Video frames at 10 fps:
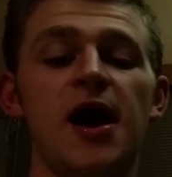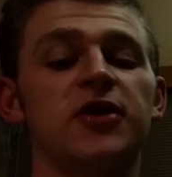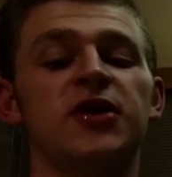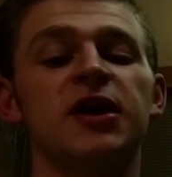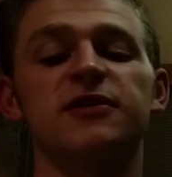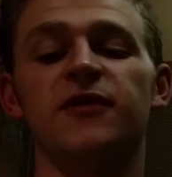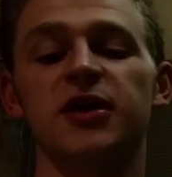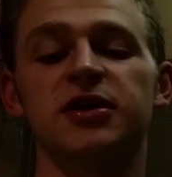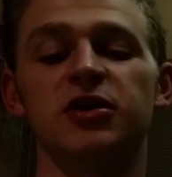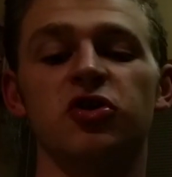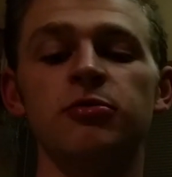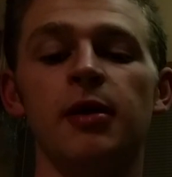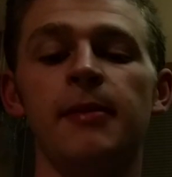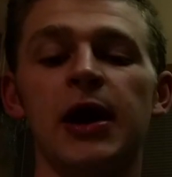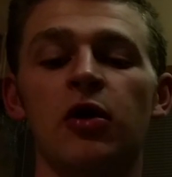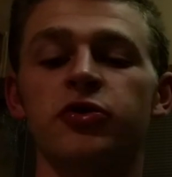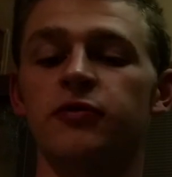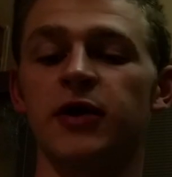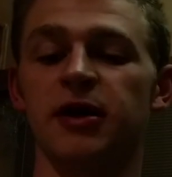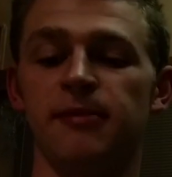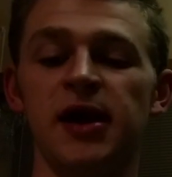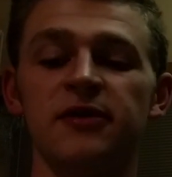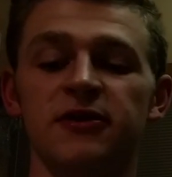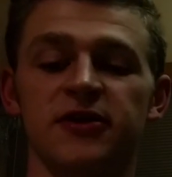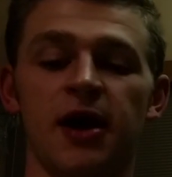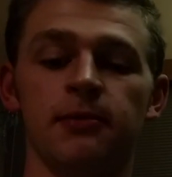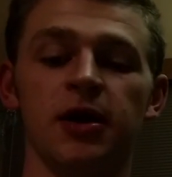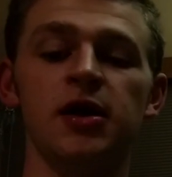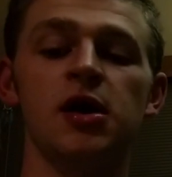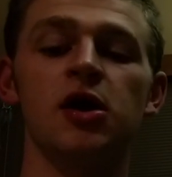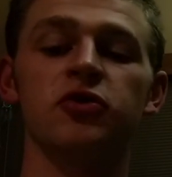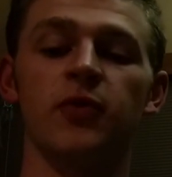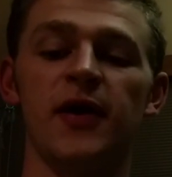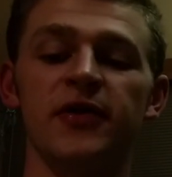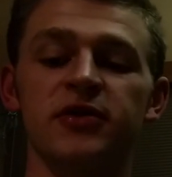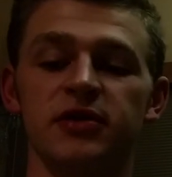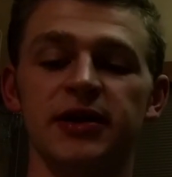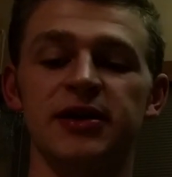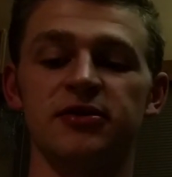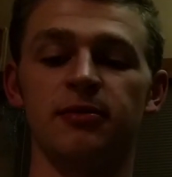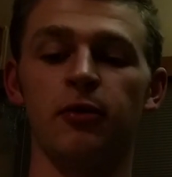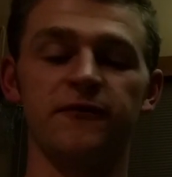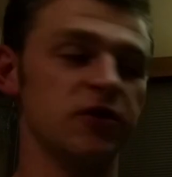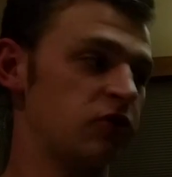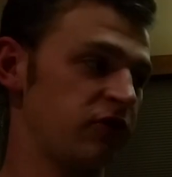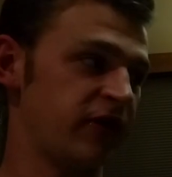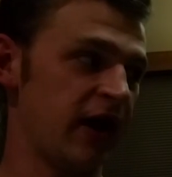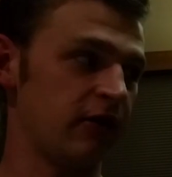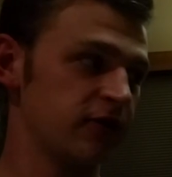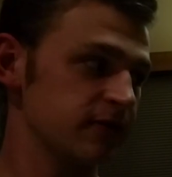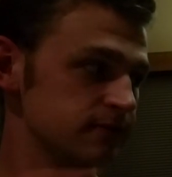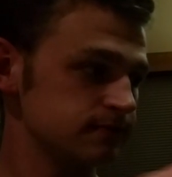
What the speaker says: A satisfied consumer may also recommend this camera to others, leading to more future sales.